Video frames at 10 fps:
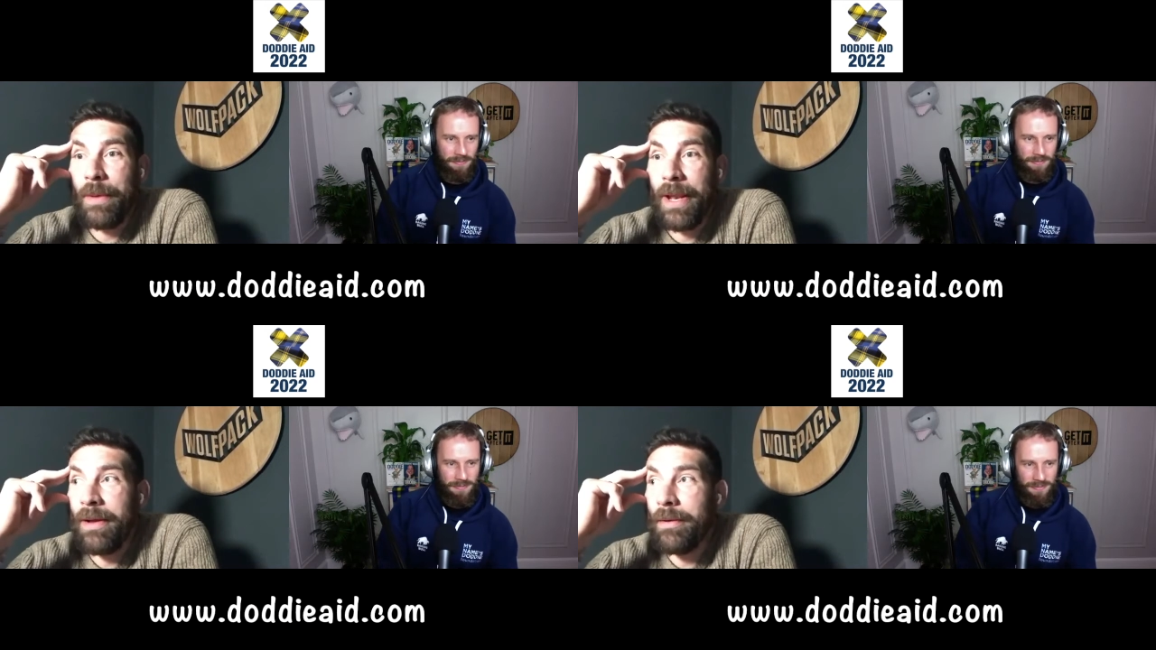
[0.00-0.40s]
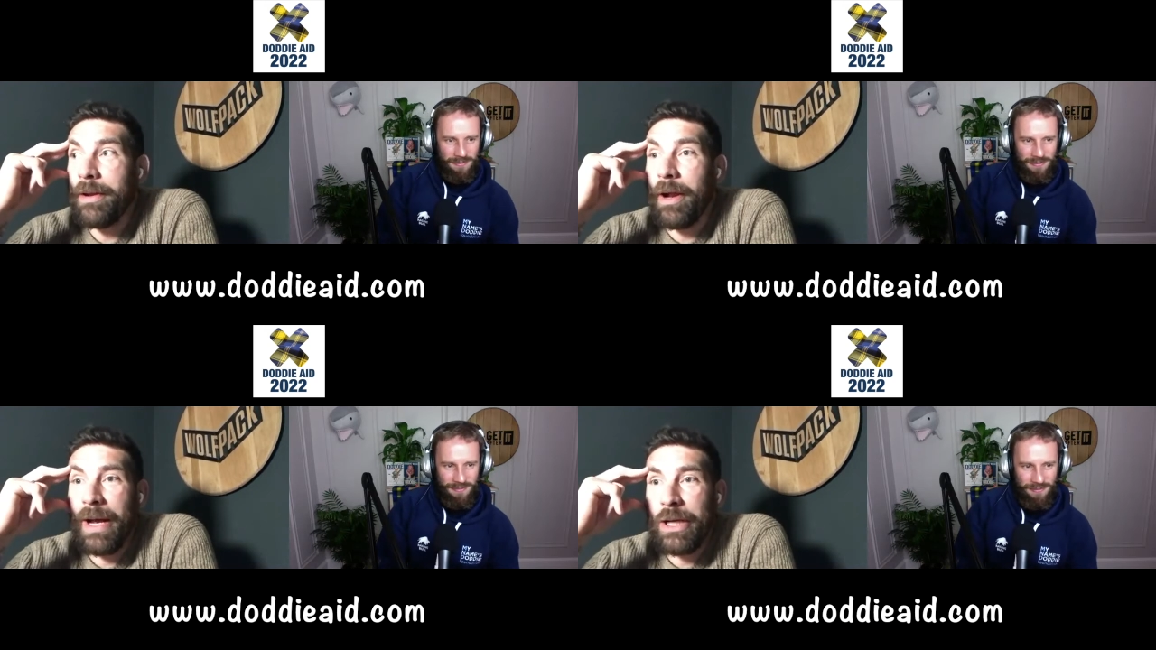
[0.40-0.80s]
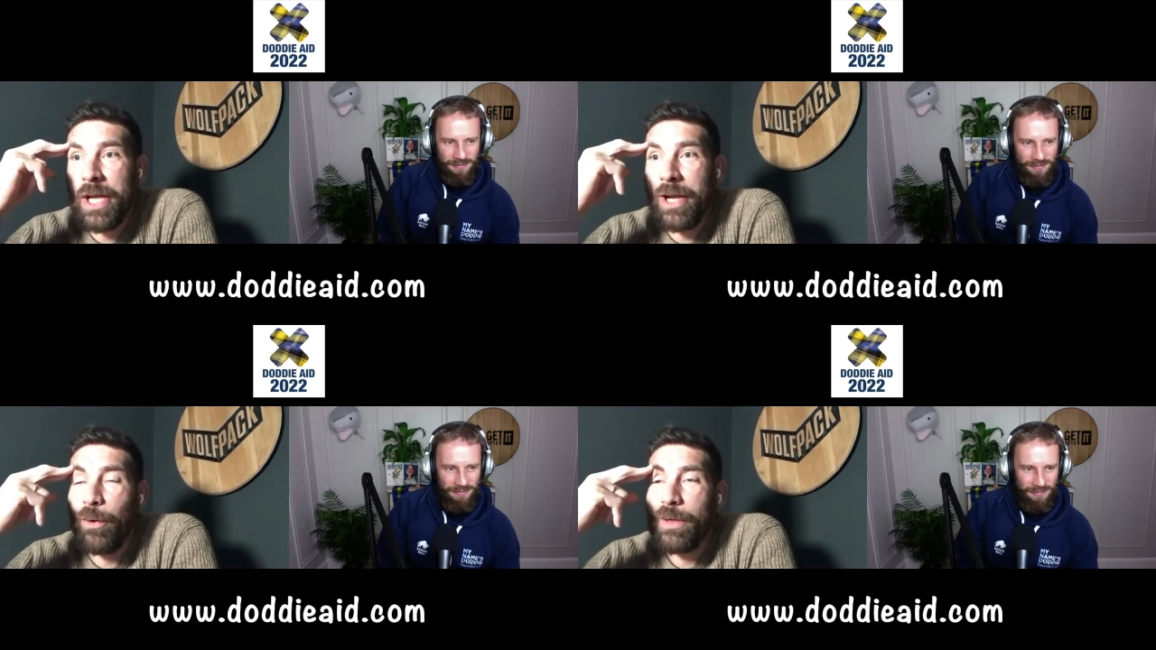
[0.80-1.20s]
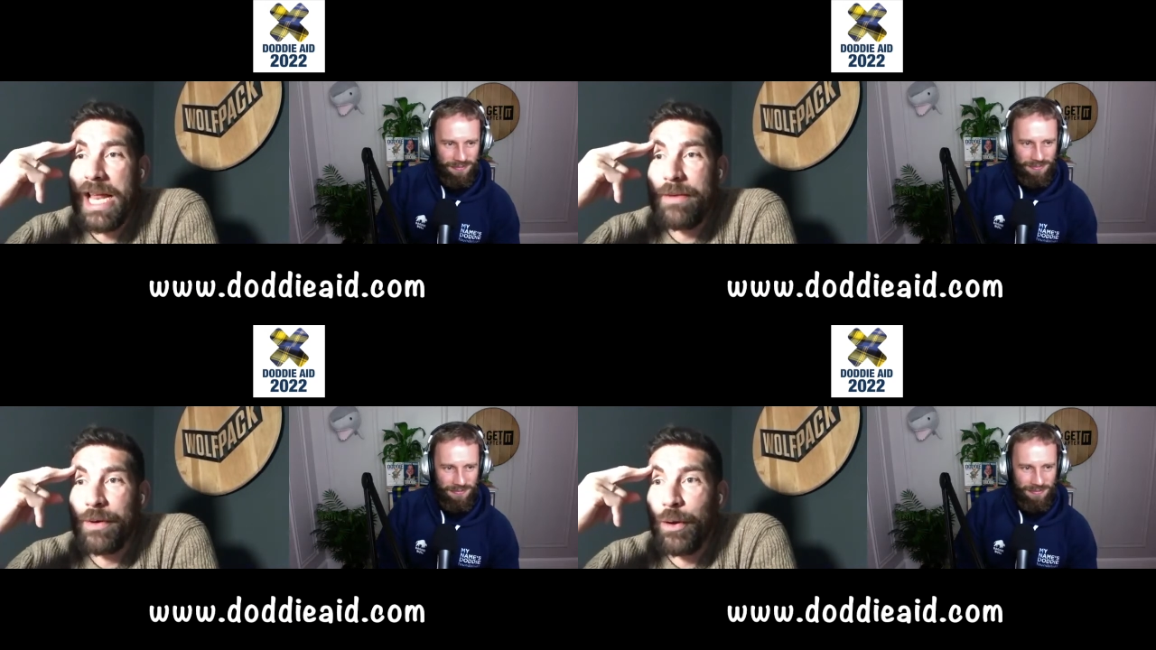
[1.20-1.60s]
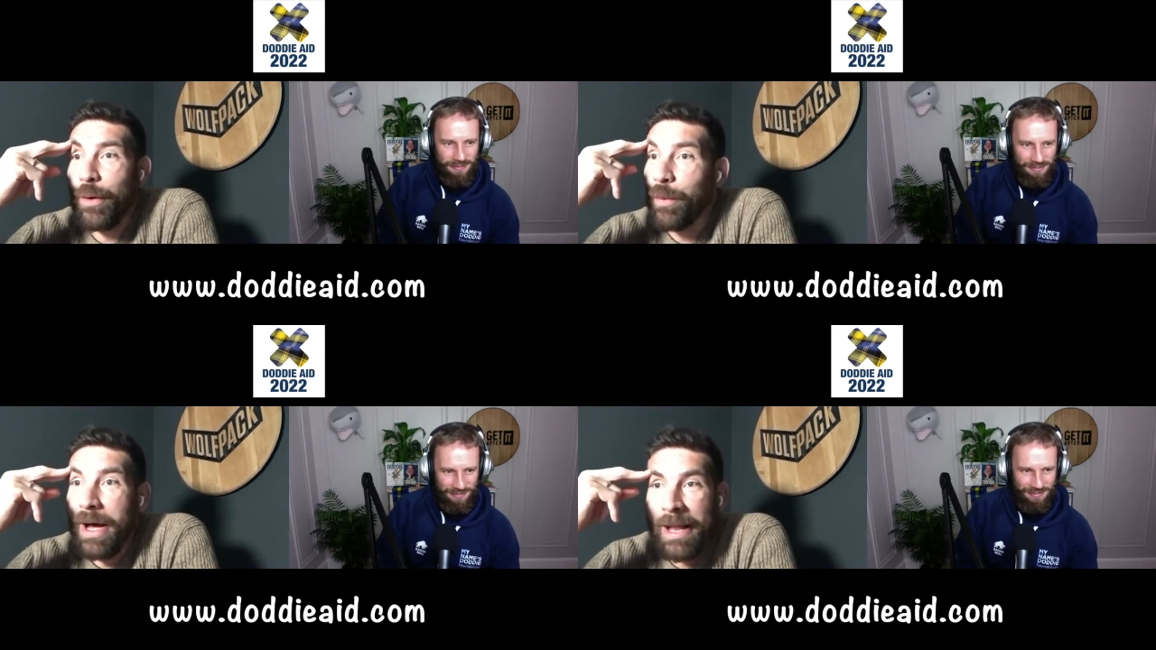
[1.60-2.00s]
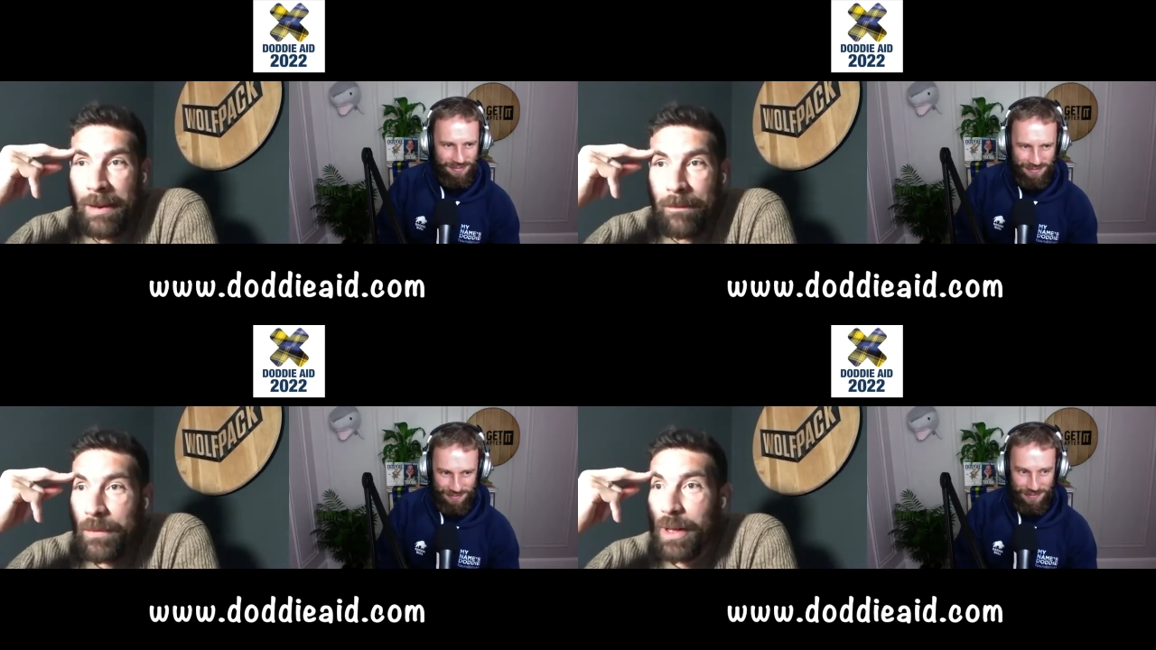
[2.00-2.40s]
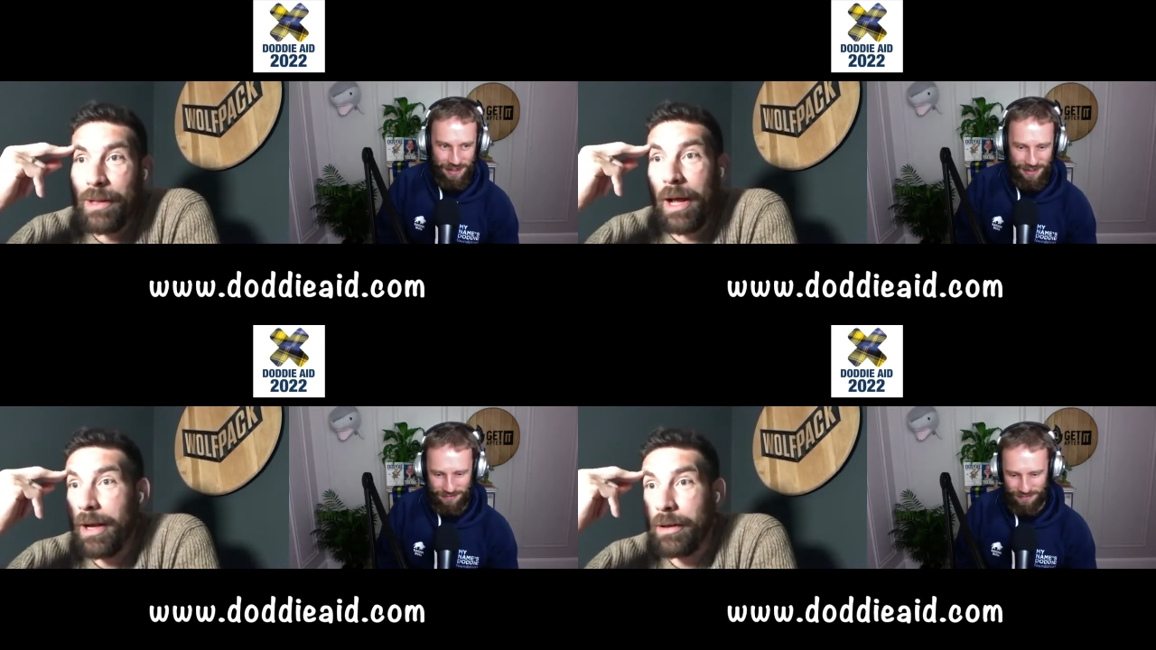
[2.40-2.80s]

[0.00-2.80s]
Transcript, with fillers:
Speaker 1: minute. You know, hashtag always Edinburgh doing well. Yeah.